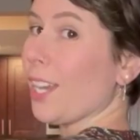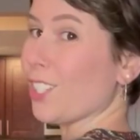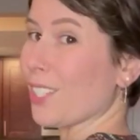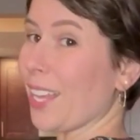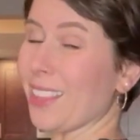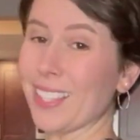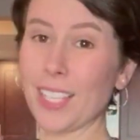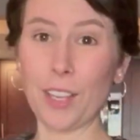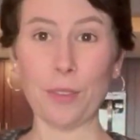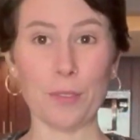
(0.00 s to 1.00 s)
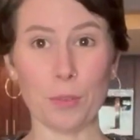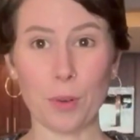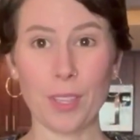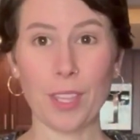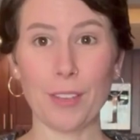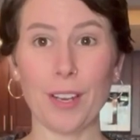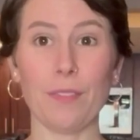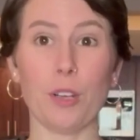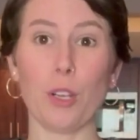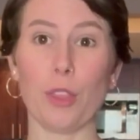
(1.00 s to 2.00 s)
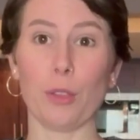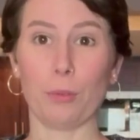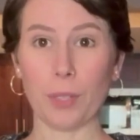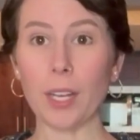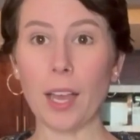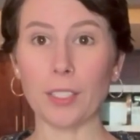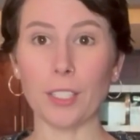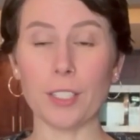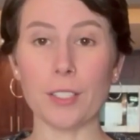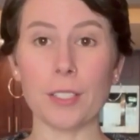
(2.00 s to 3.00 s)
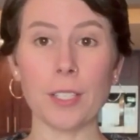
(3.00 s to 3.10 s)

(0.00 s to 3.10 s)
just got this at a thrift store the other day for $3.